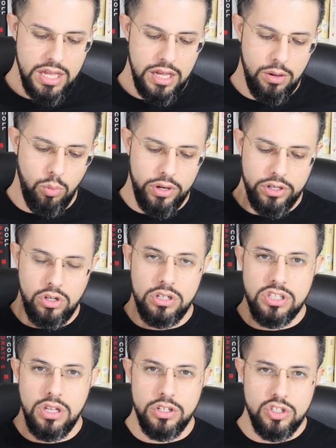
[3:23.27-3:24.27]
One
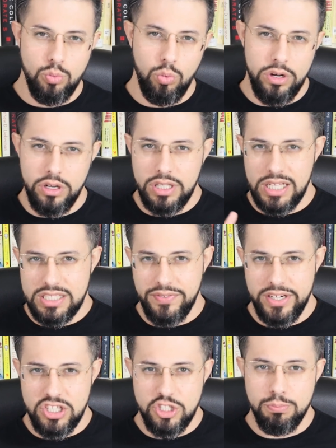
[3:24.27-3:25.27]
are
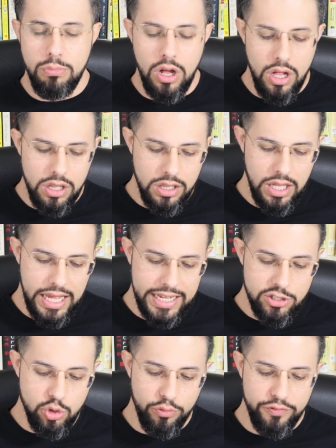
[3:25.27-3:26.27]
classified as small
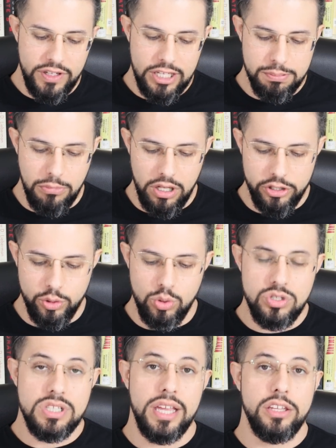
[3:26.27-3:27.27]
hydrophilic
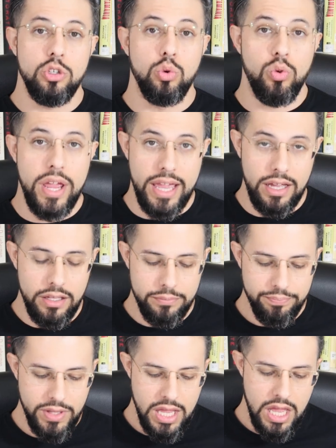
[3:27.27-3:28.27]
molecules like urea.